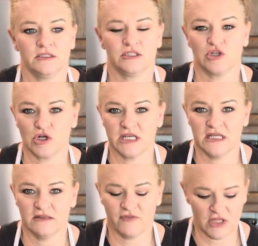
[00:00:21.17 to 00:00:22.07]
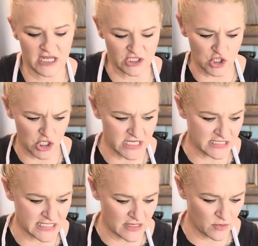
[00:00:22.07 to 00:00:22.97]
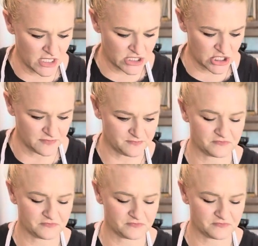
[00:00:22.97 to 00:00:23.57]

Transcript: turkey for like a turkey sandwich.